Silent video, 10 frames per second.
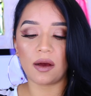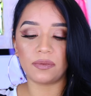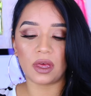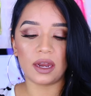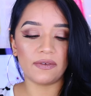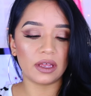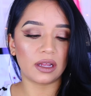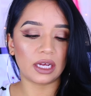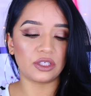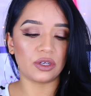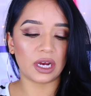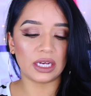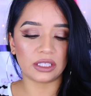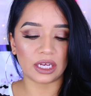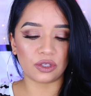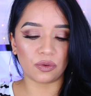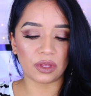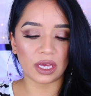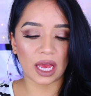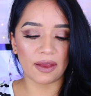I'm not even gonna lie to you guys, I
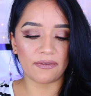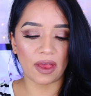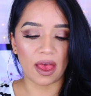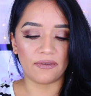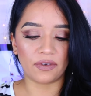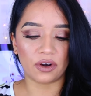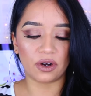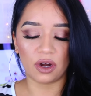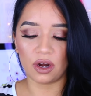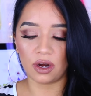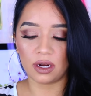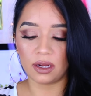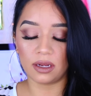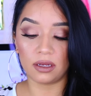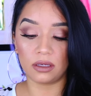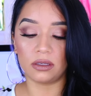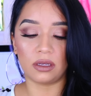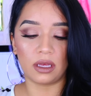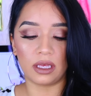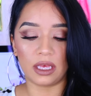don't think I've ever
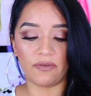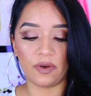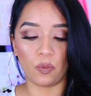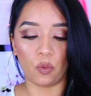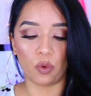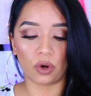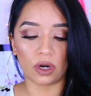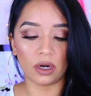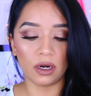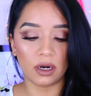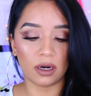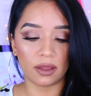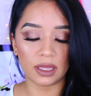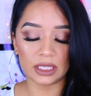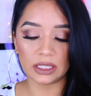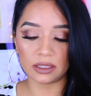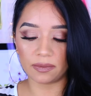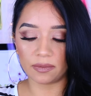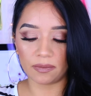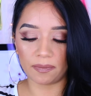even wore this
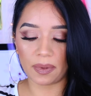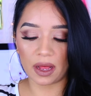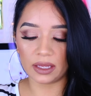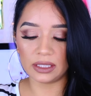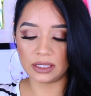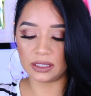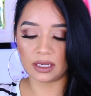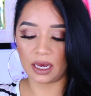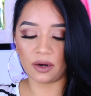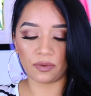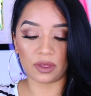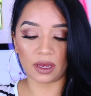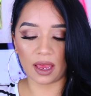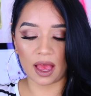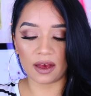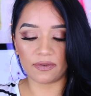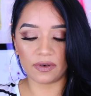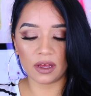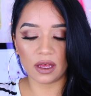palette. I don't think I have.